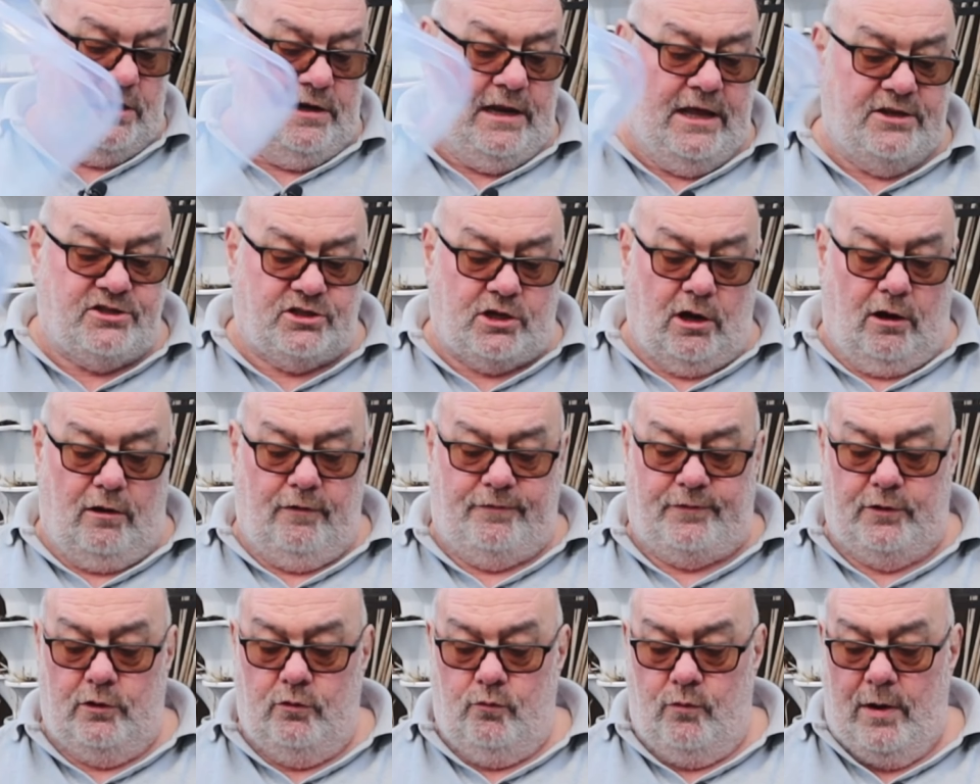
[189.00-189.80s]
the lid's got
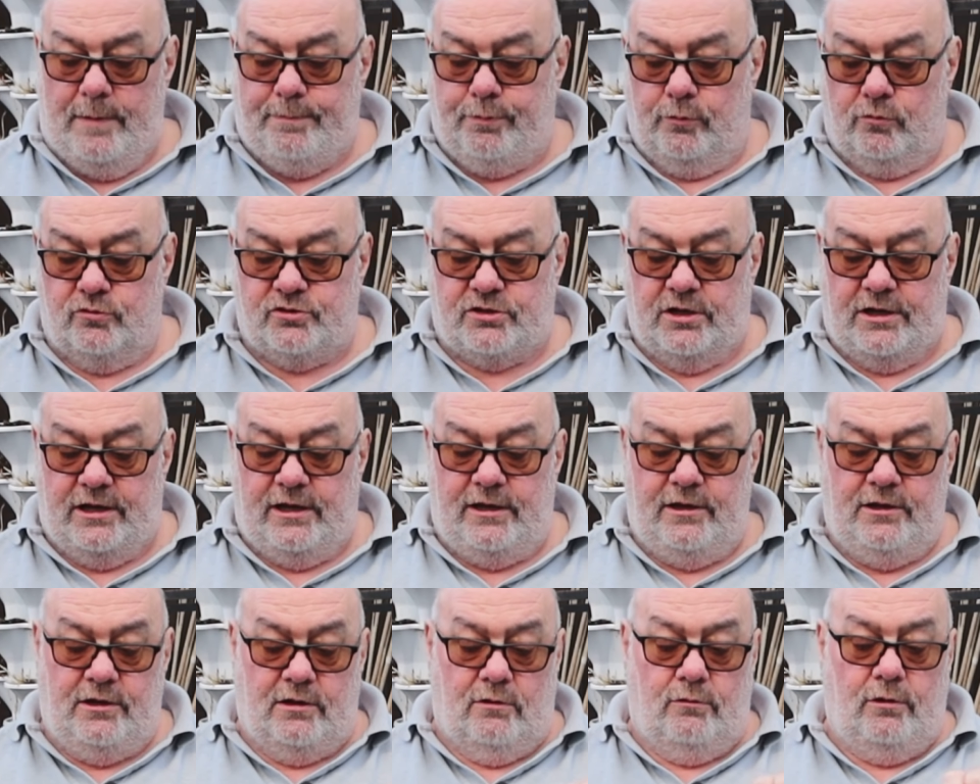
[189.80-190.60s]
a few ripples in
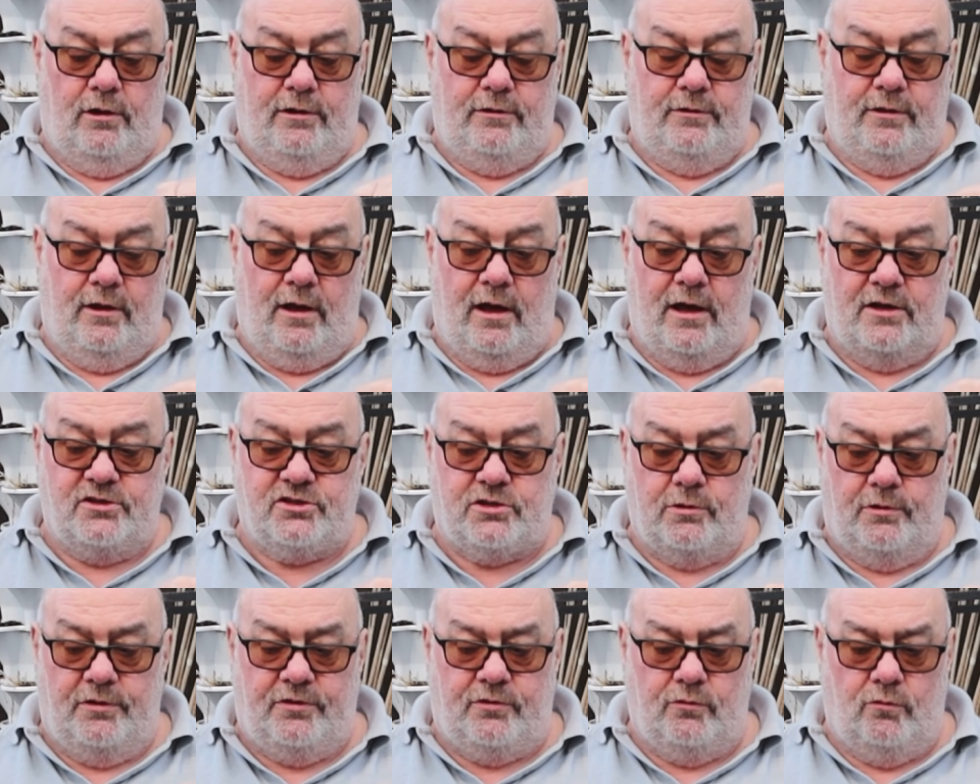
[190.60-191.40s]
it, you know, like that.
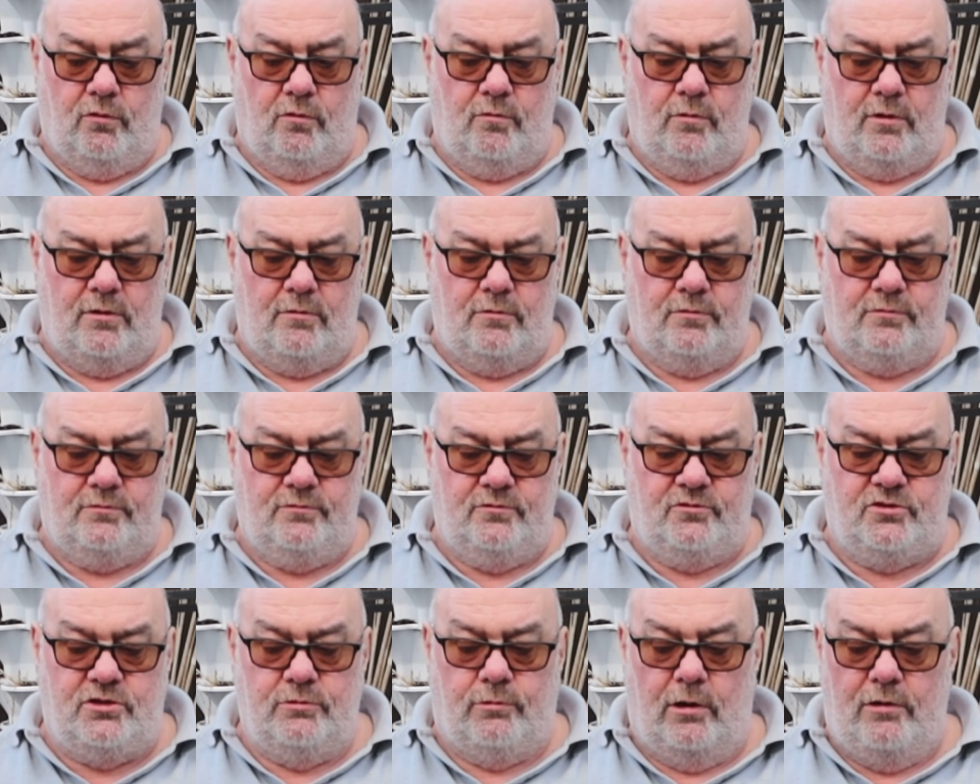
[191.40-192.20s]
So I thought, well,
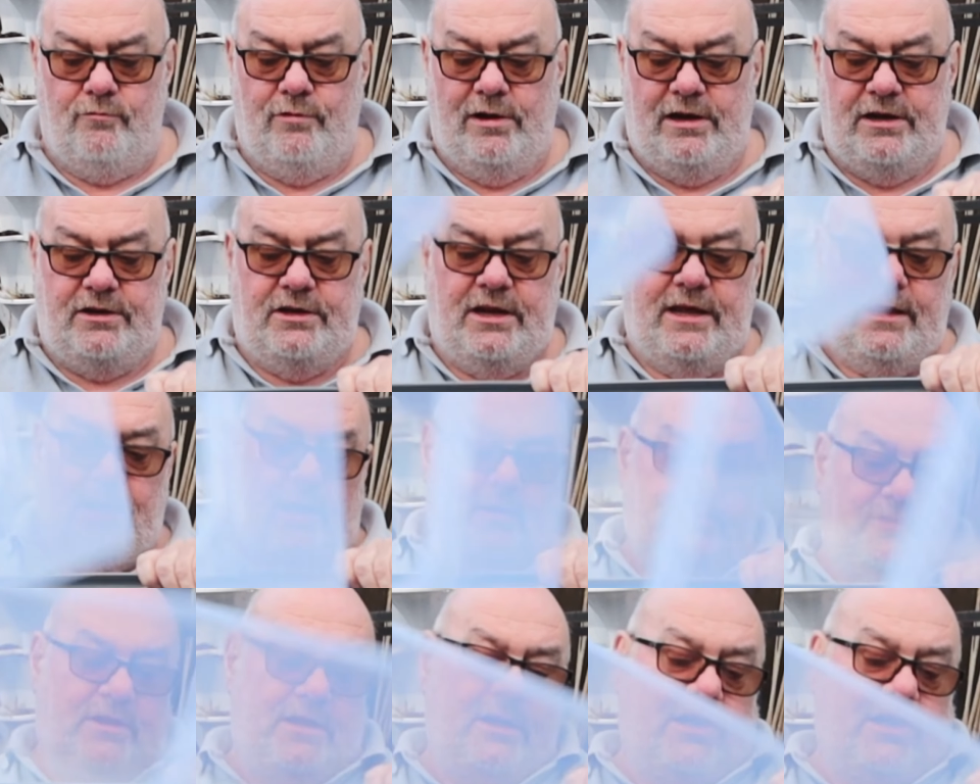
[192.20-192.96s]
do I really need it,